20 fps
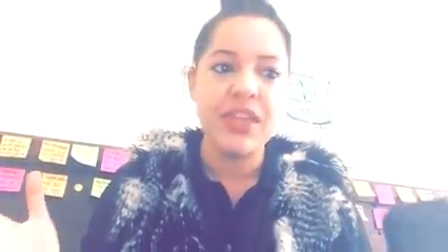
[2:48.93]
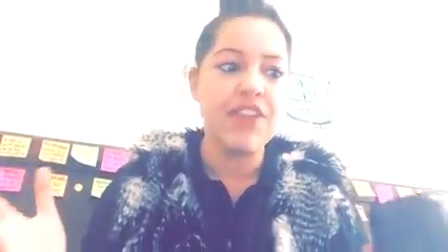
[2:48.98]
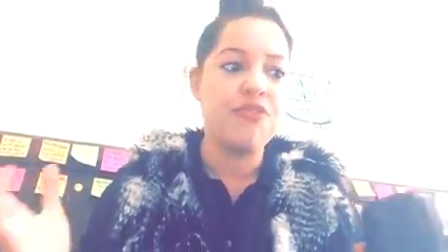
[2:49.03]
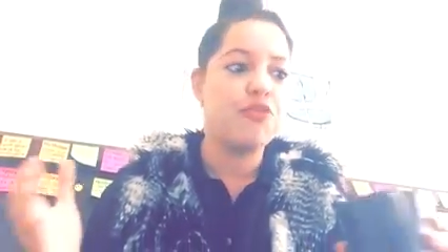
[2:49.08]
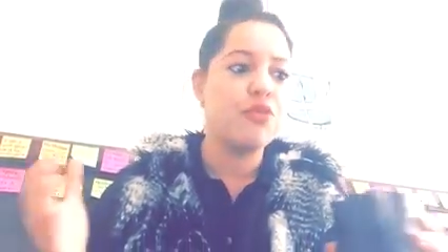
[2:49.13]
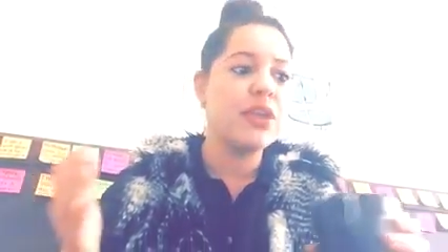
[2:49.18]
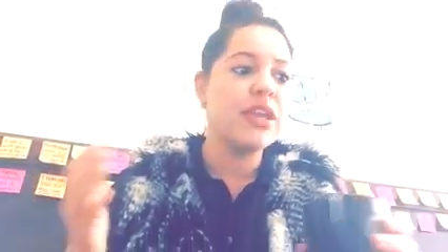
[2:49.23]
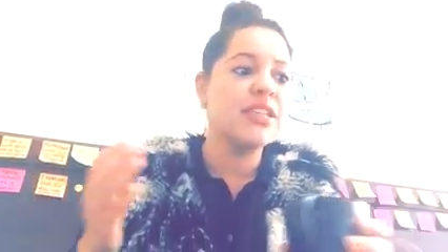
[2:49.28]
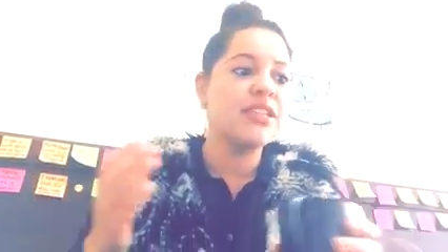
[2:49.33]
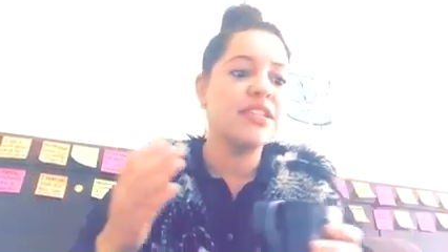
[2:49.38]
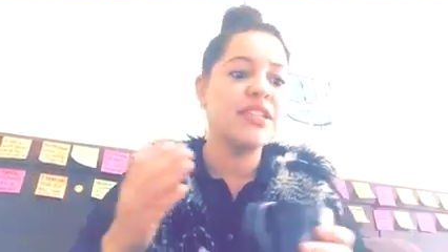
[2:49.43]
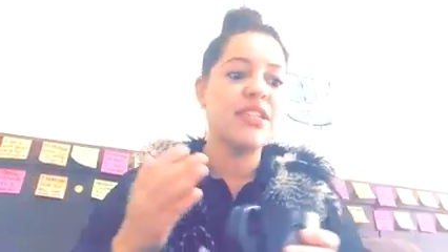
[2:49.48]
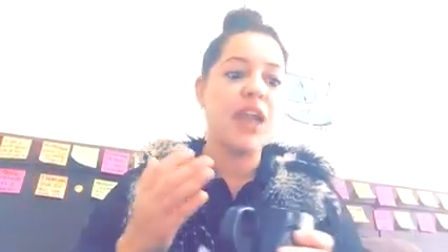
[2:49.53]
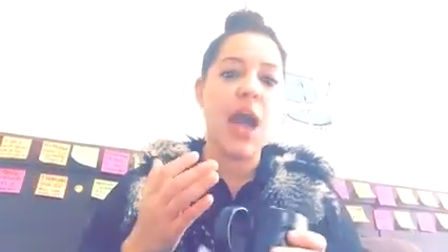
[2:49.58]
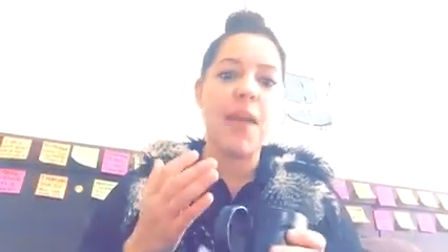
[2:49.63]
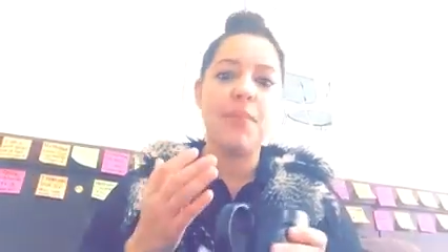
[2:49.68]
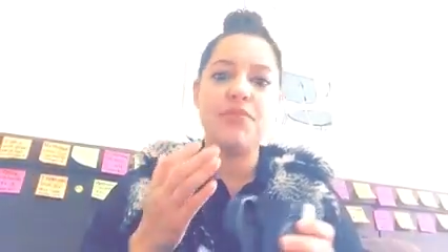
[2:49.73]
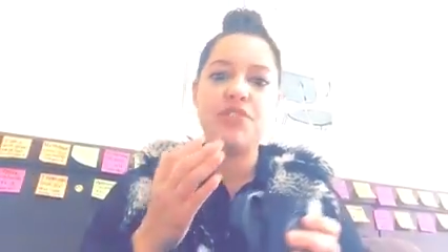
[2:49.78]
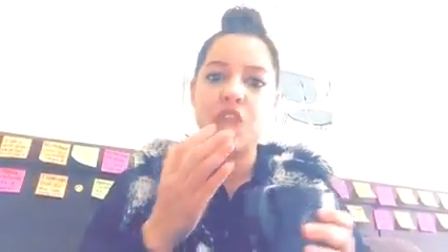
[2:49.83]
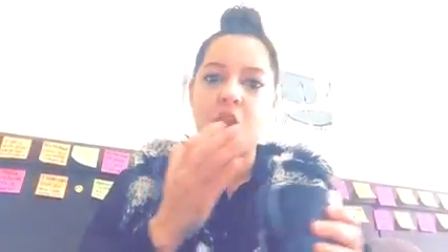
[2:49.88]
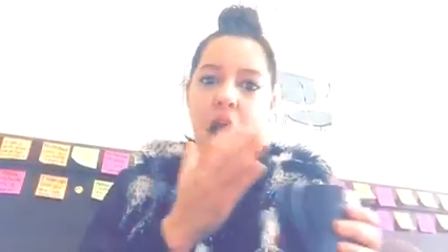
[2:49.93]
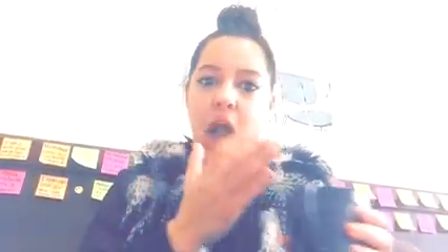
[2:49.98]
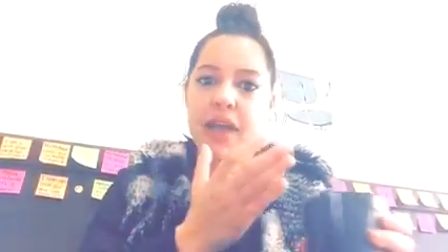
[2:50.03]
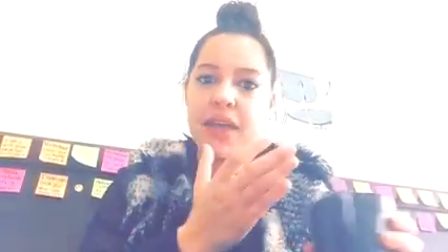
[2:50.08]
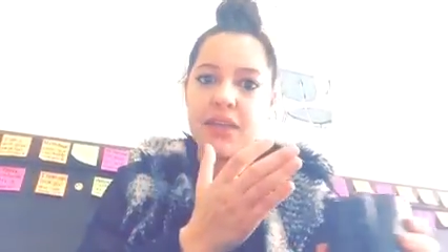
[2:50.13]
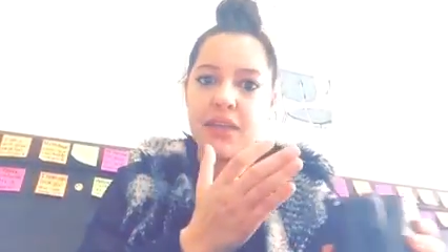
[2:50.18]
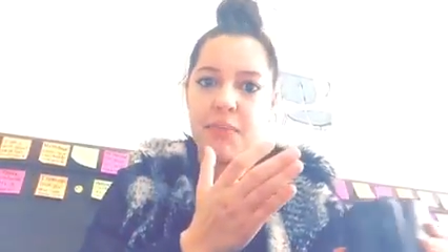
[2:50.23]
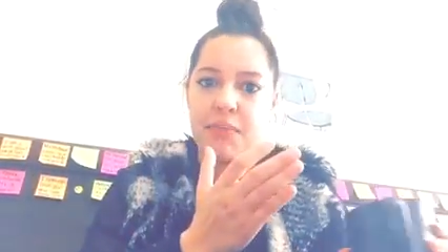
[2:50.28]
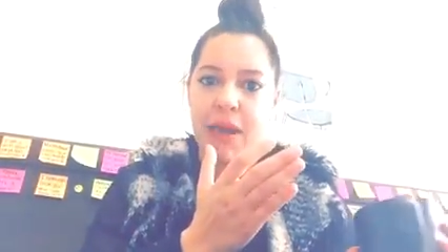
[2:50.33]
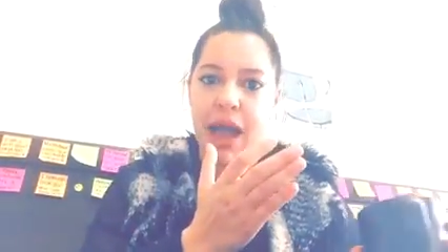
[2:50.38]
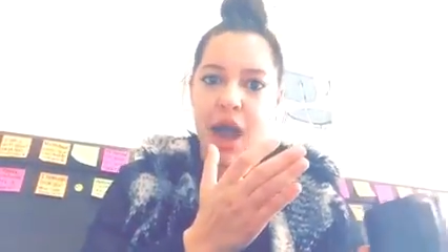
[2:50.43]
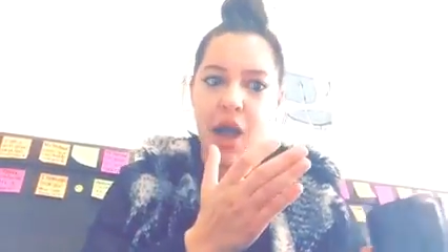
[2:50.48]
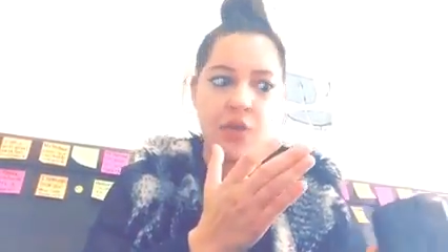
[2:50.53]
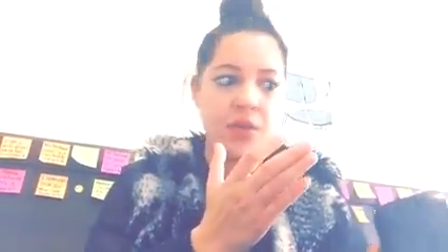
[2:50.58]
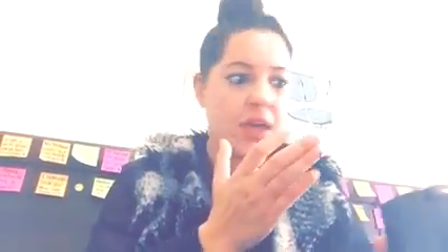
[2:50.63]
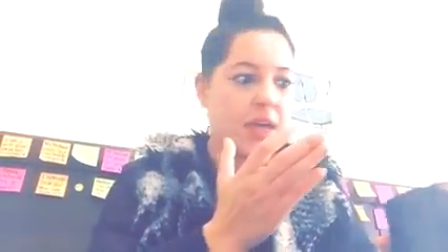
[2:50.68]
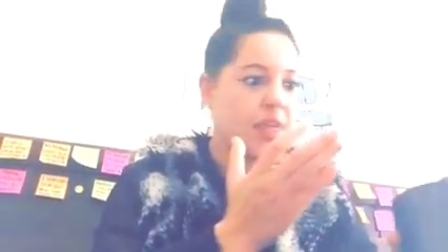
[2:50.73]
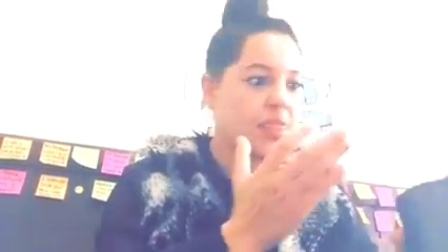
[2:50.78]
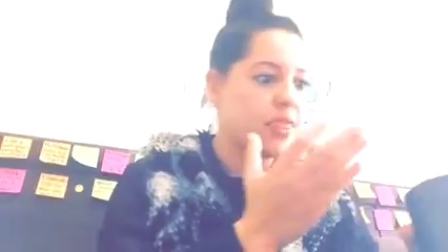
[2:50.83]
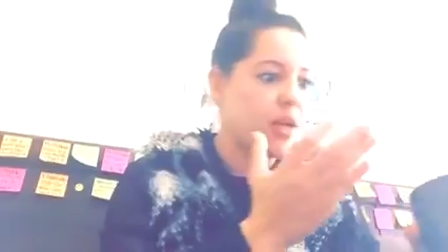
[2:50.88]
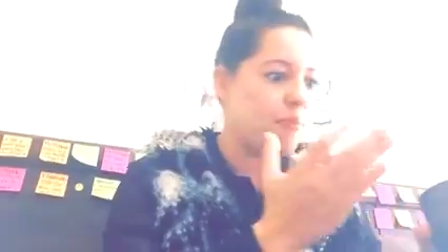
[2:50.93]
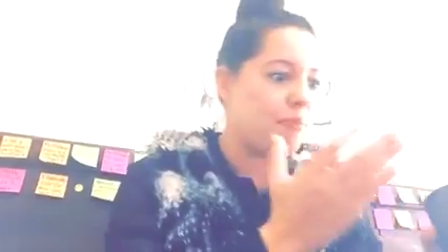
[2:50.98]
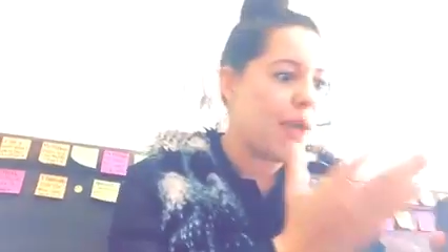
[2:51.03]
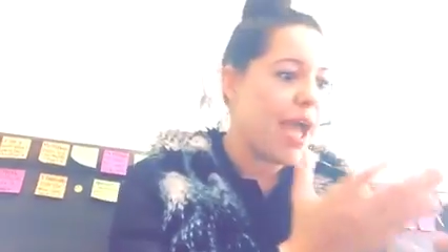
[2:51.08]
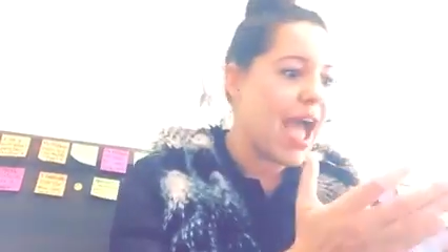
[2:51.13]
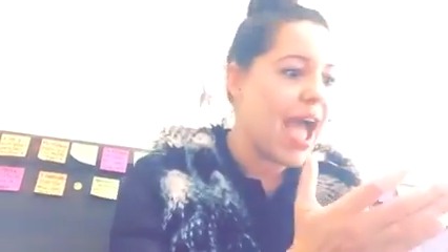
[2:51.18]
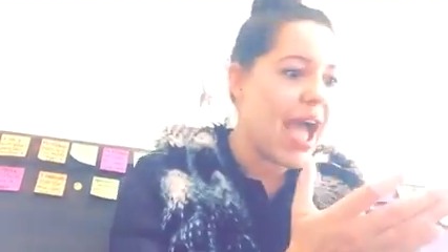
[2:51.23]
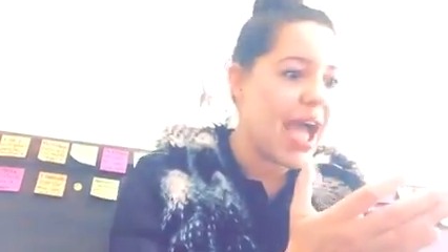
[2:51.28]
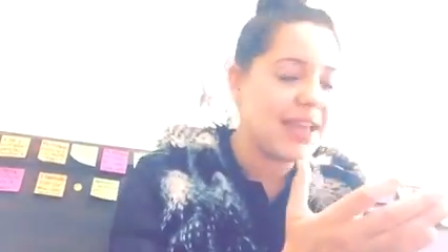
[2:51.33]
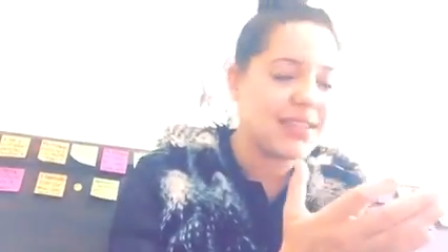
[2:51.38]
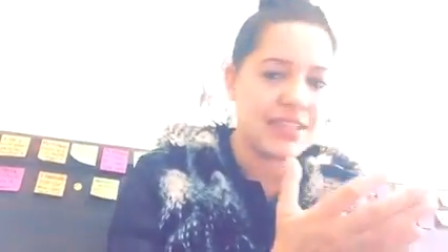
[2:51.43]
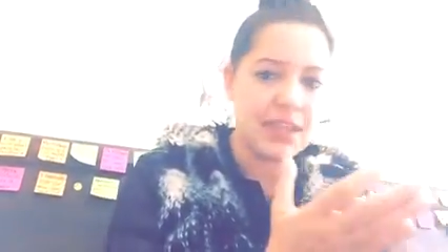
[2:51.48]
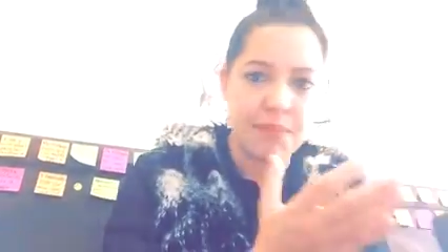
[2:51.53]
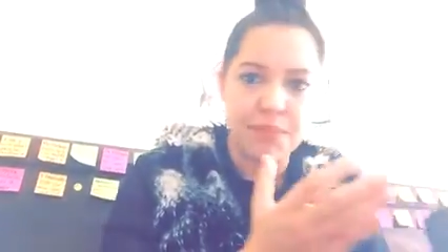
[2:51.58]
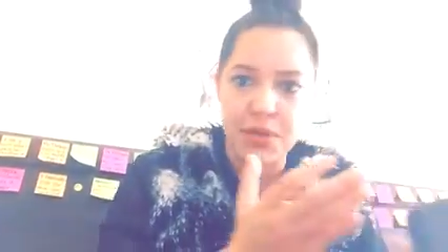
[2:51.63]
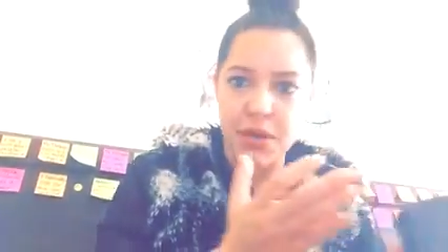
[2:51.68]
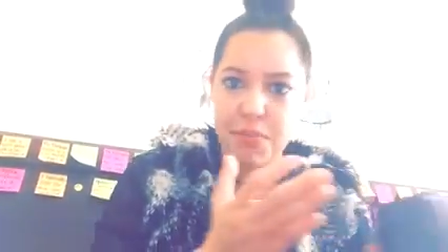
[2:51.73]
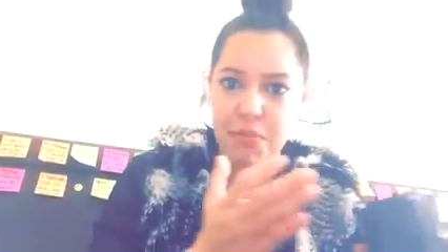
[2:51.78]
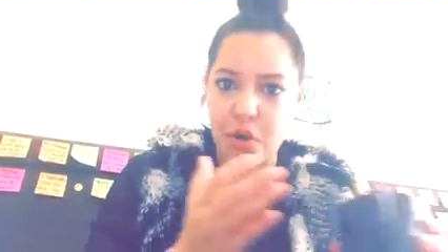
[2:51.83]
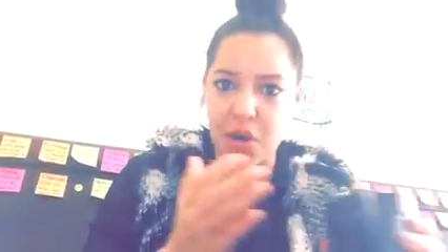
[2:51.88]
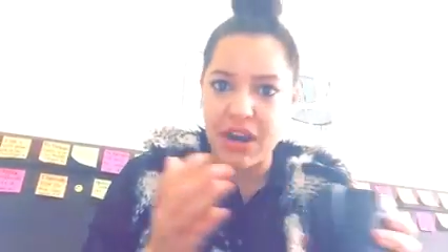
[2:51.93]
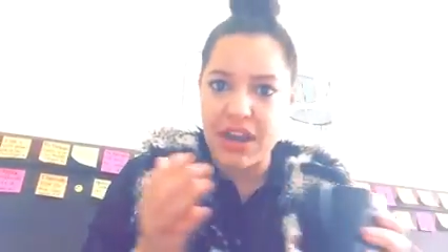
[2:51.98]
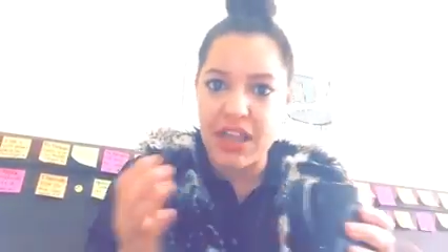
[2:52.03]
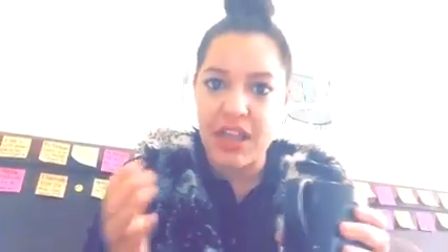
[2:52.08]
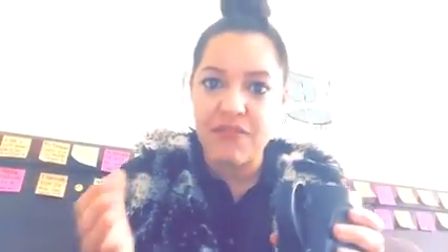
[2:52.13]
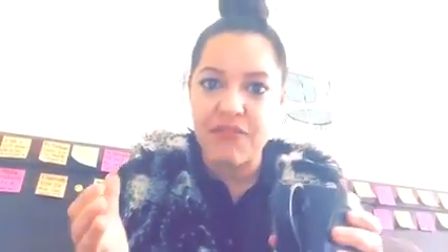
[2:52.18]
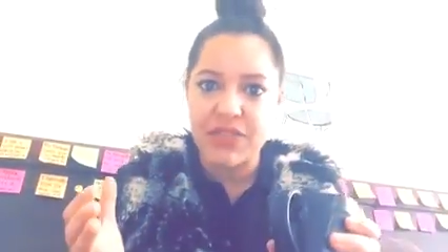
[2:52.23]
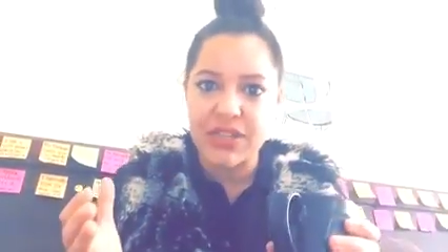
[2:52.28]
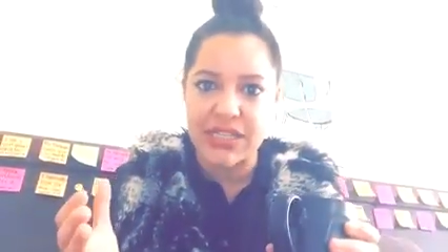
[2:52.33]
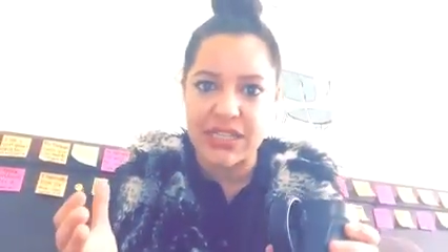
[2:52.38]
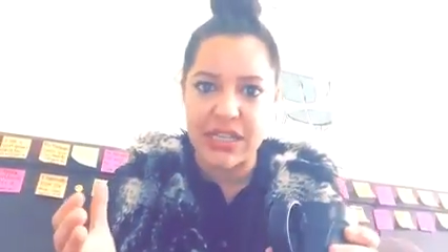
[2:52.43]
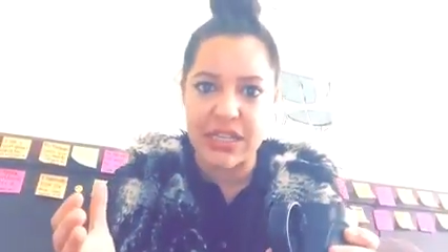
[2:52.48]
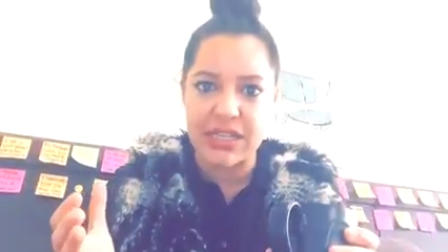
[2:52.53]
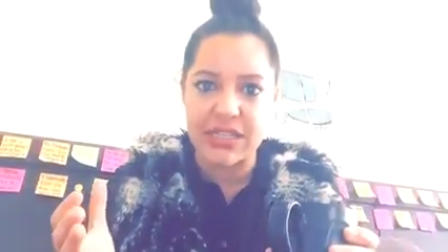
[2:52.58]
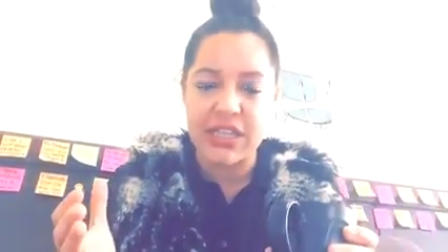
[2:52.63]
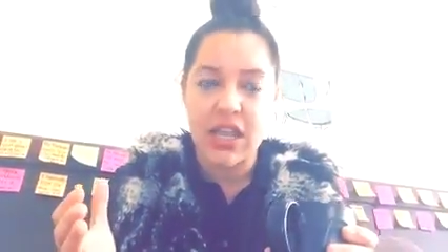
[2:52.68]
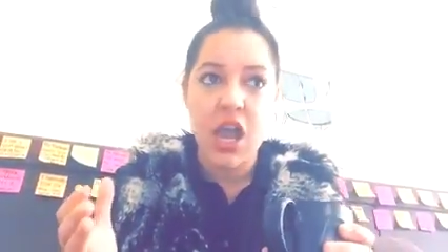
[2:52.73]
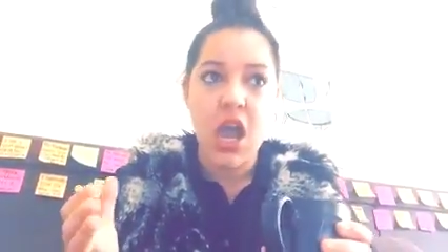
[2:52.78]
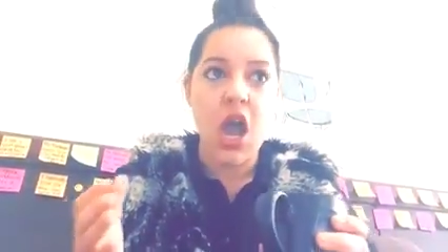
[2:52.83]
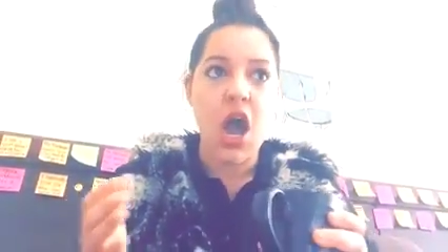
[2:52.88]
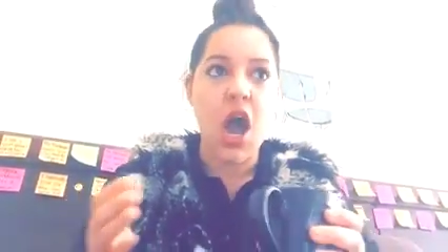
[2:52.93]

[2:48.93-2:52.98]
If we stop talking about the past and put more emphasis